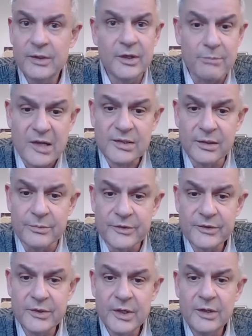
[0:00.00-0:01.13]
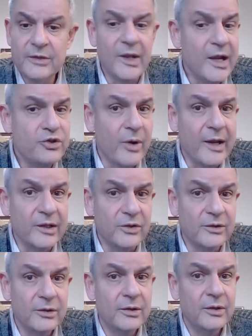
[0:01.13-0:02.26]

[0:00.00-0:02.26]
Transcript: and Muslims, the educated,